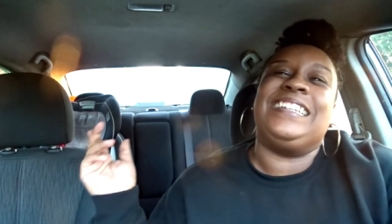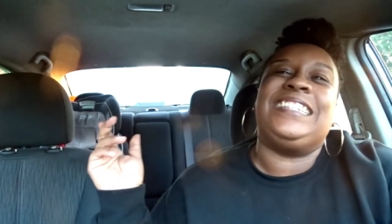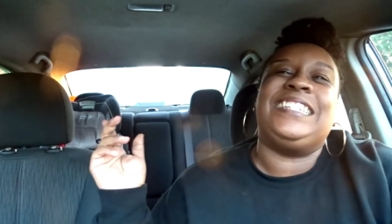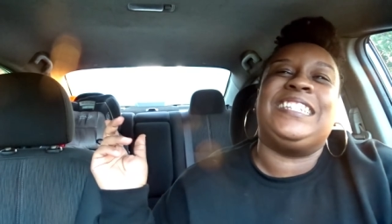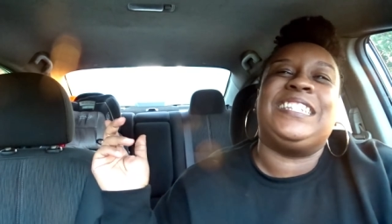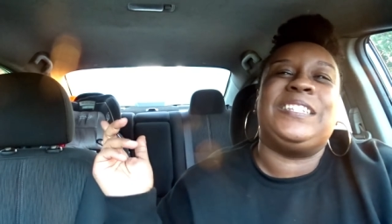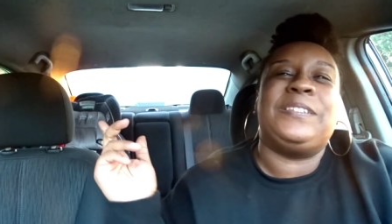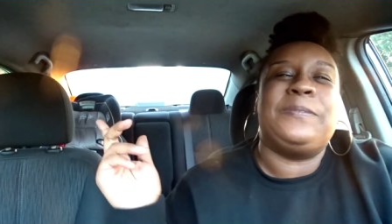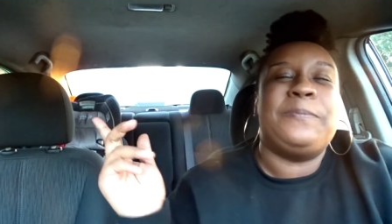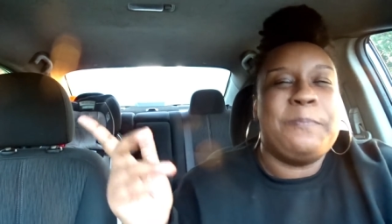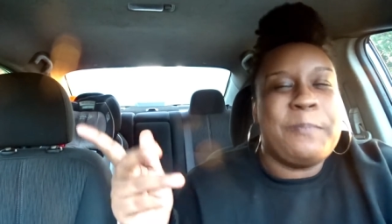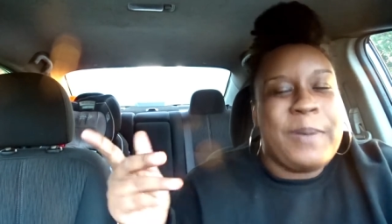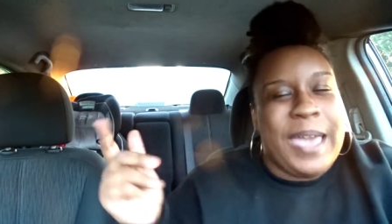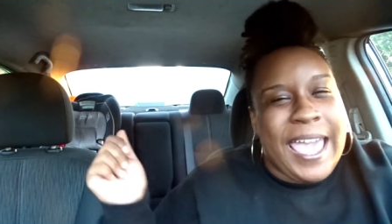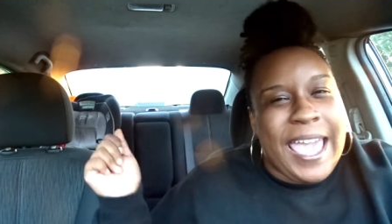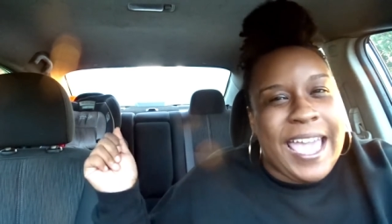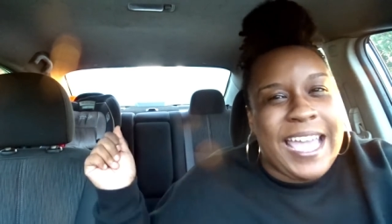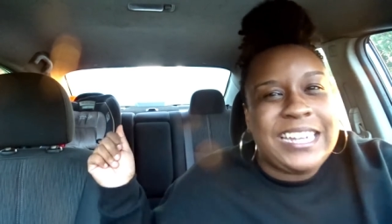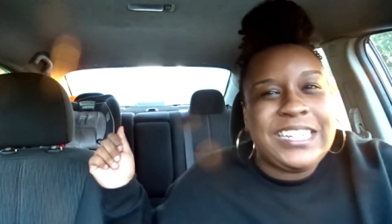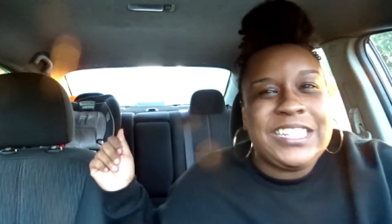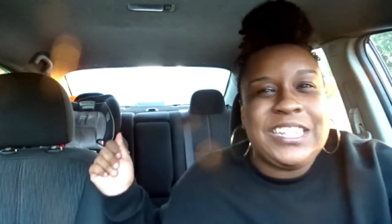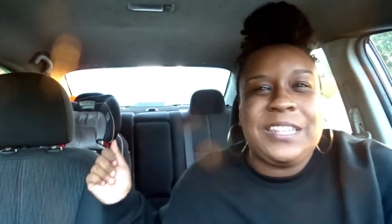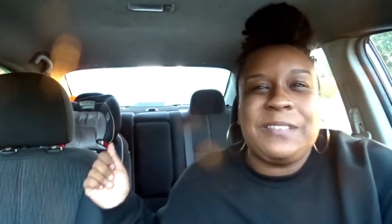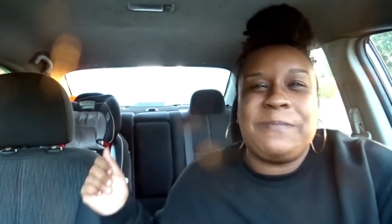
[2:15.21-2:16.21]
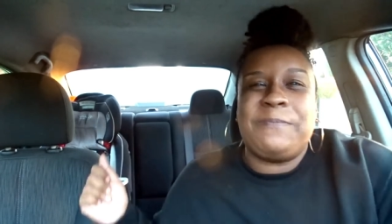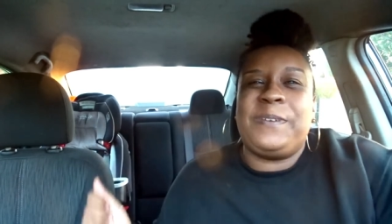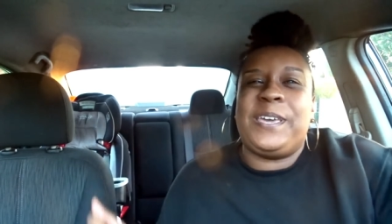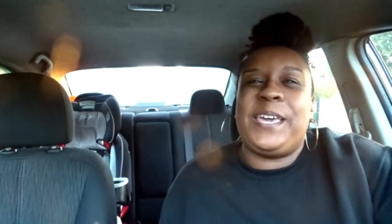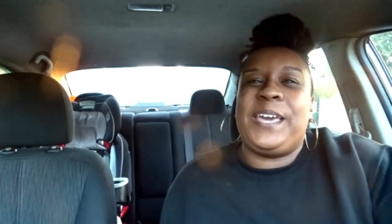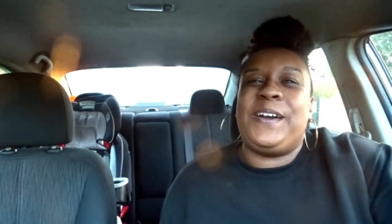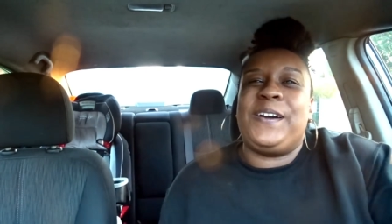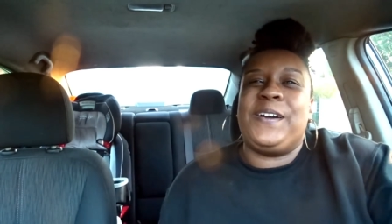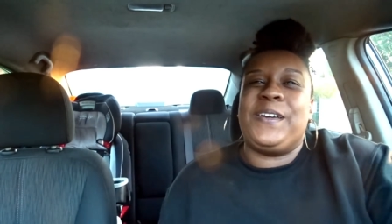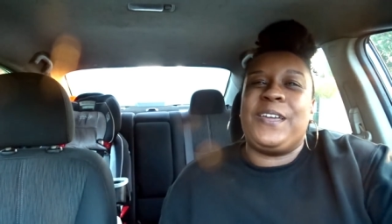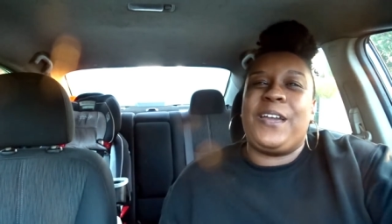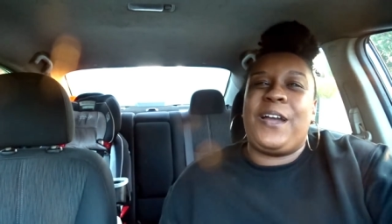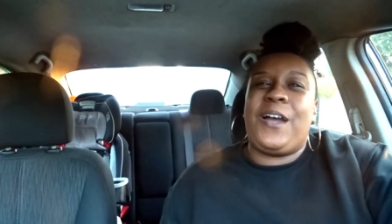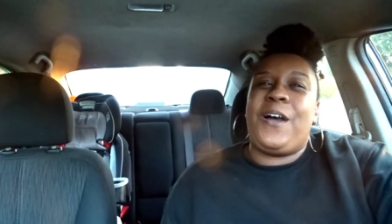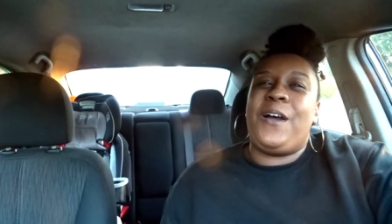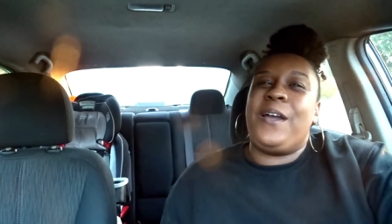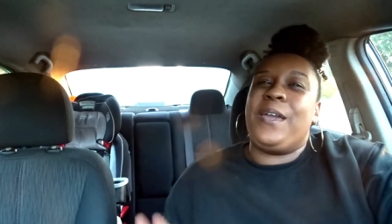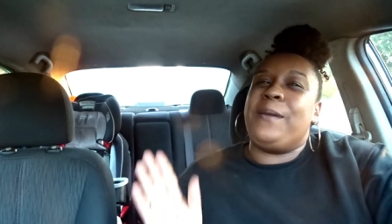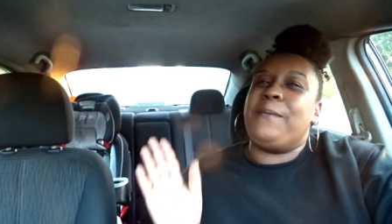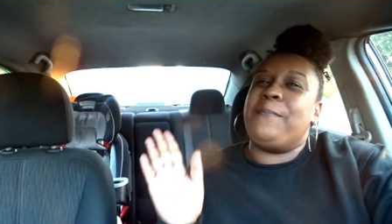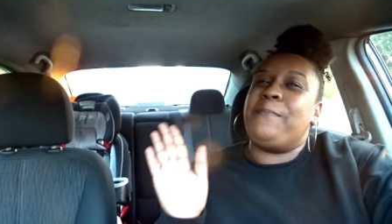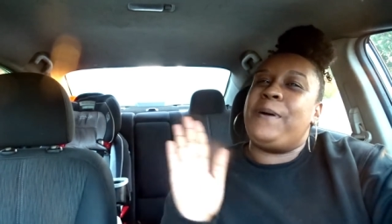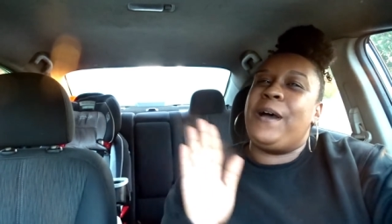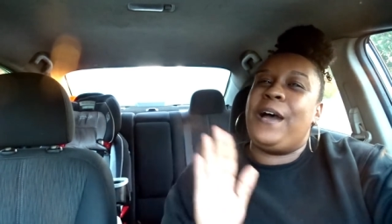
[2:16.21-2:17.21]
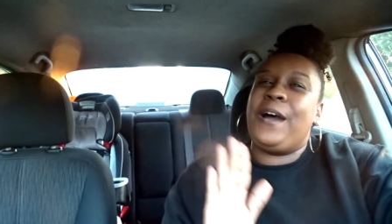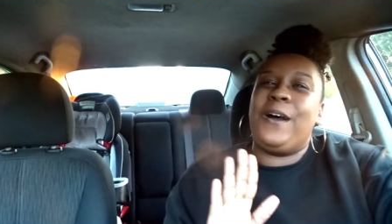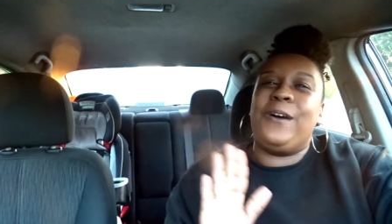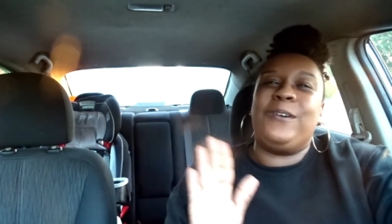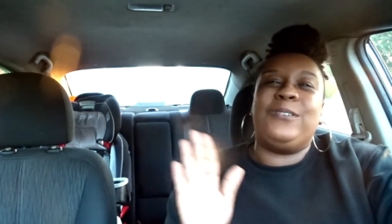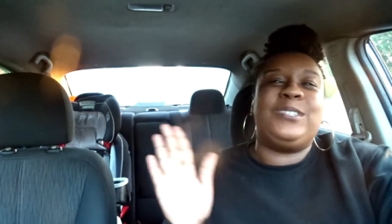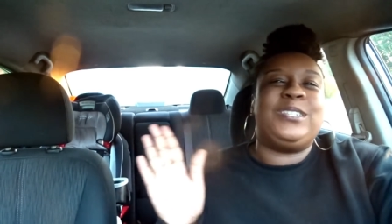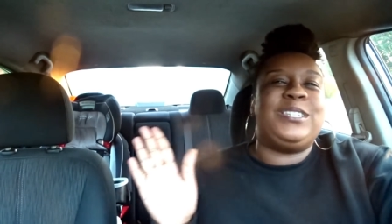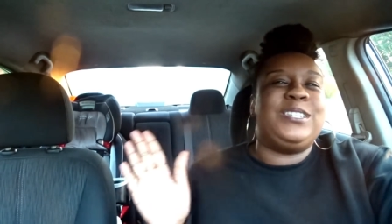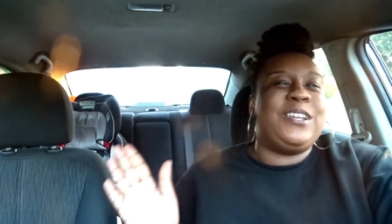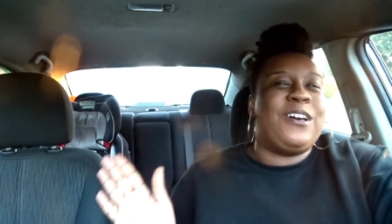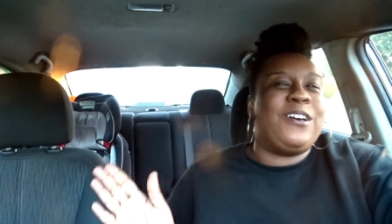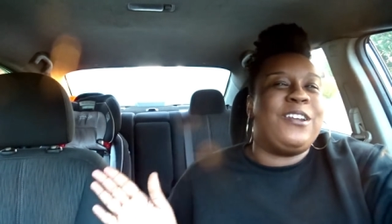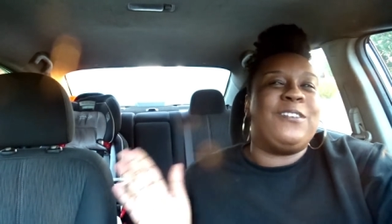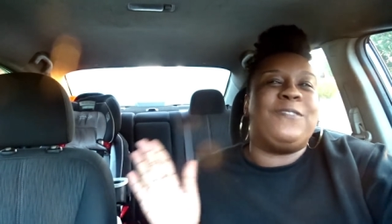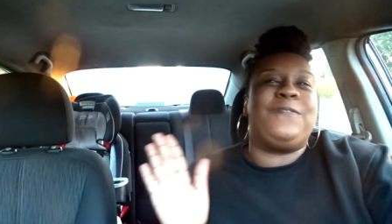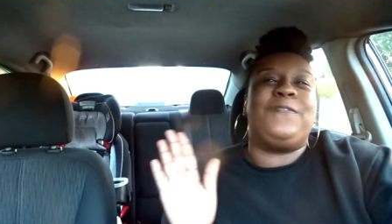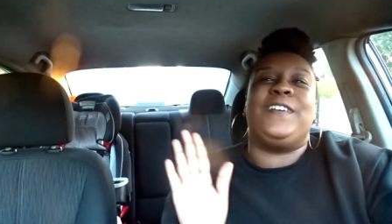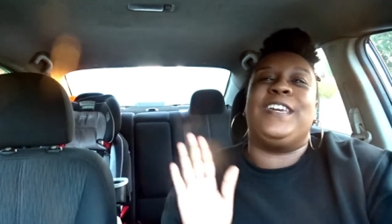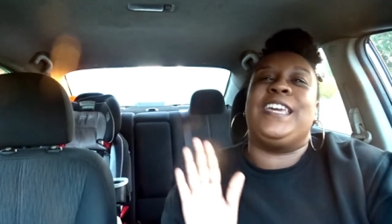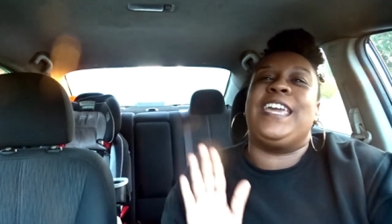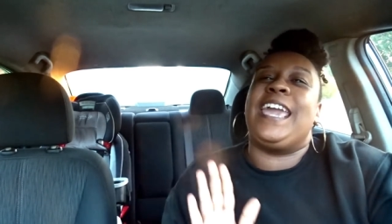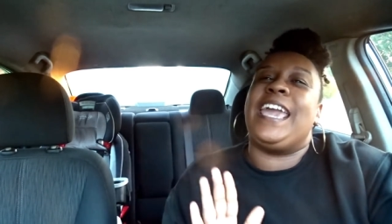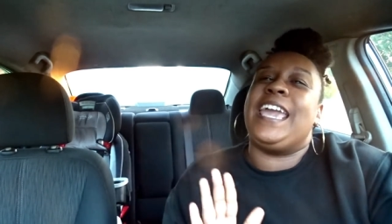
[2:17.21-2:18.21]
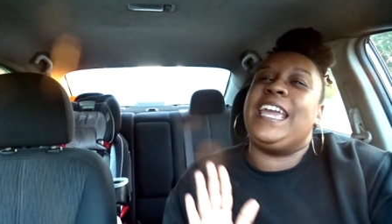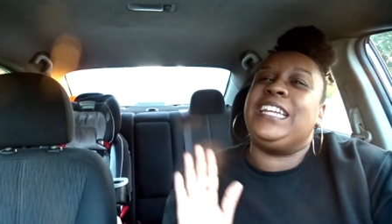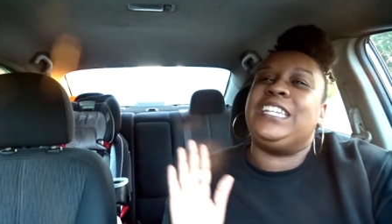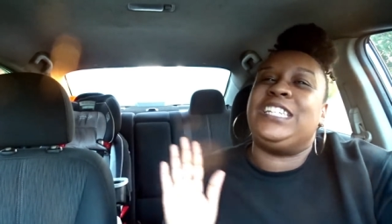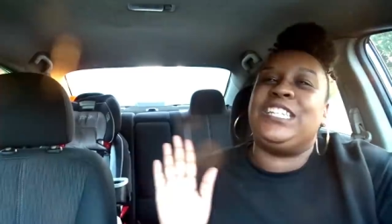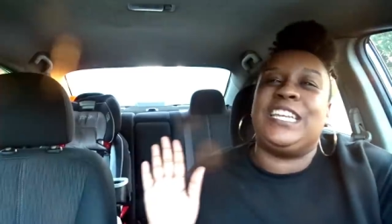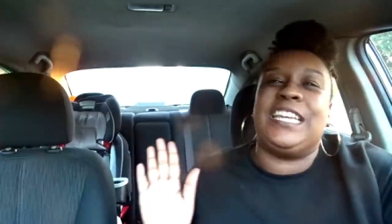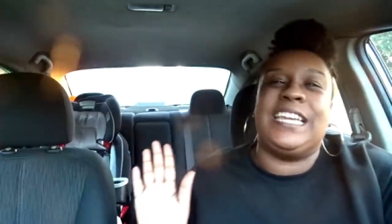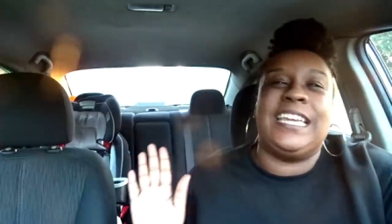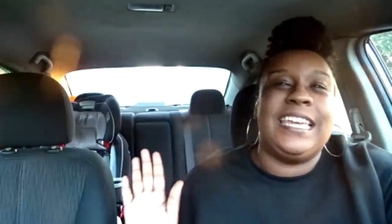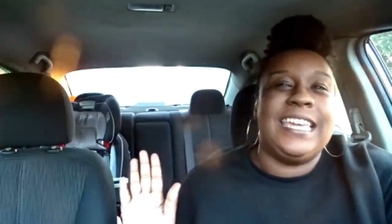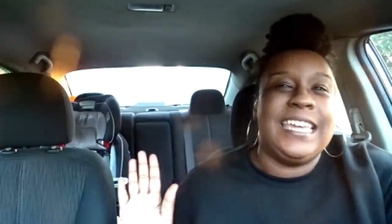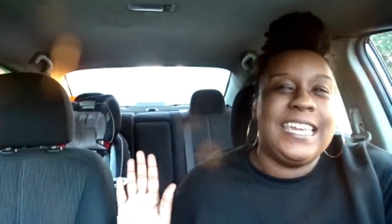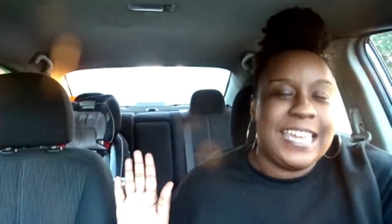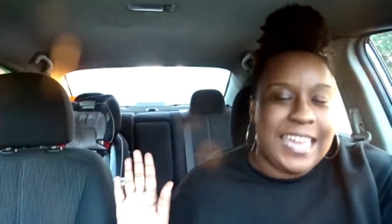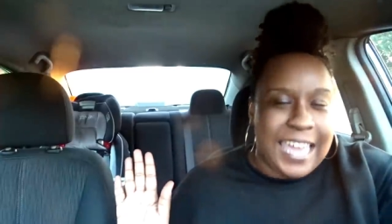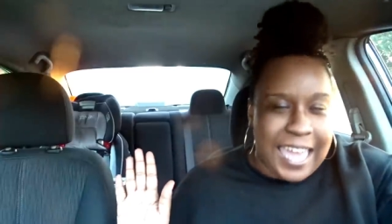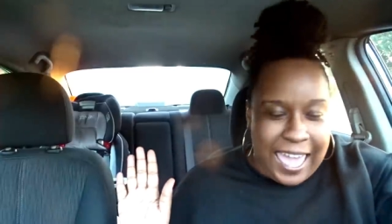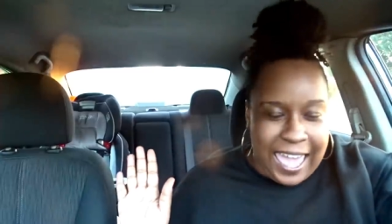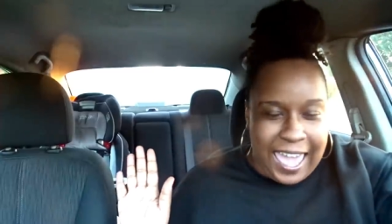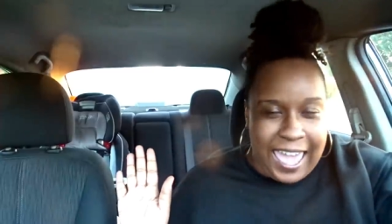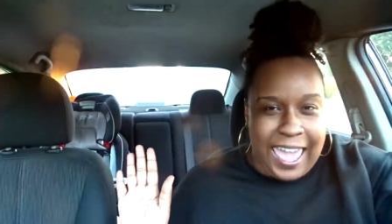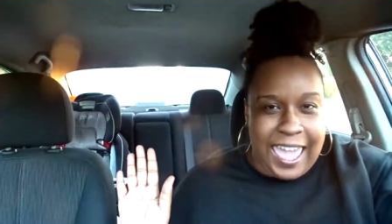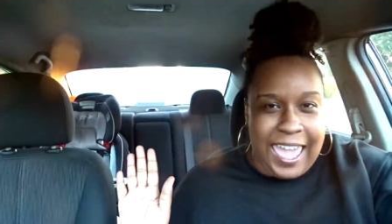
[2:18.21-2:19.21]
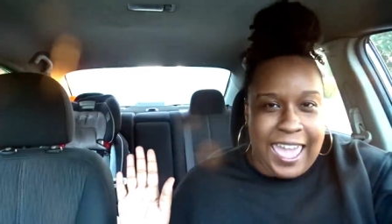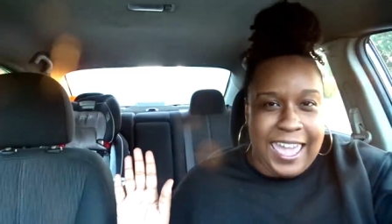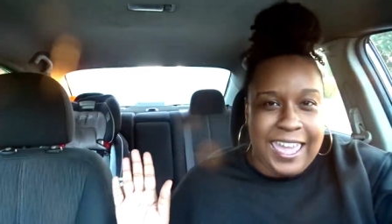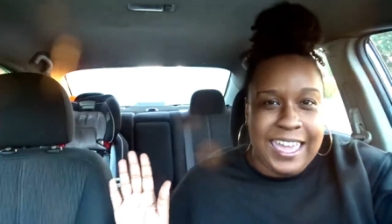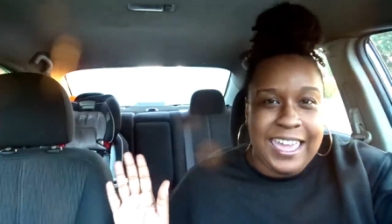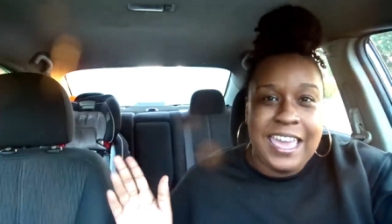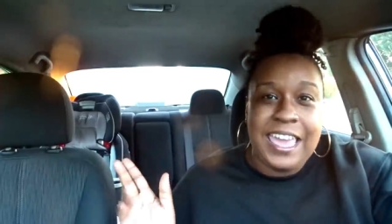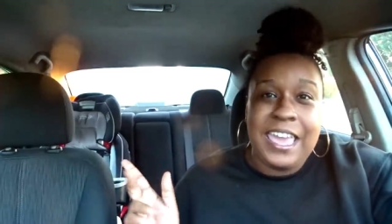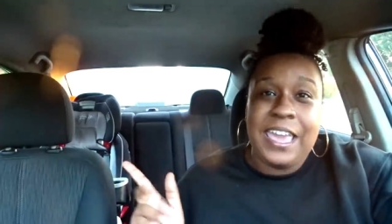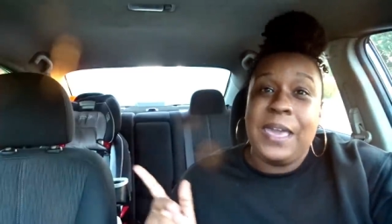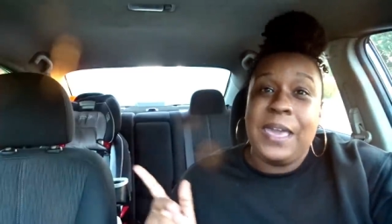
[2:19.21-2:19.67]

Smash the bell, y'all, and post notification gang.